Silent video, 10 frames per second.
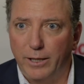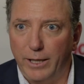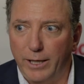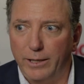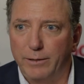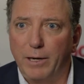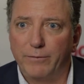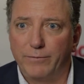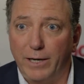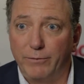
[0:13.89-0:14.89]
And
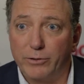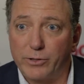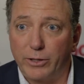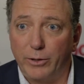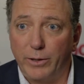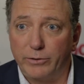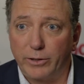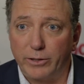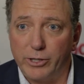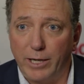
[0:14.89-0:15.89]
about 5 years ago, I
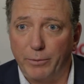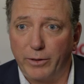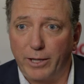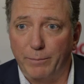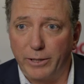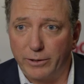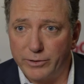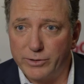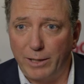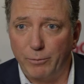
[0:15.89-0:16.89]
took a job with a company called
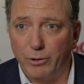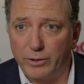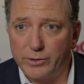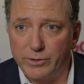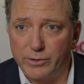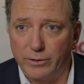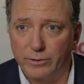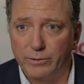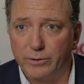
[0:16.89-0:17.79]
CyberArts as their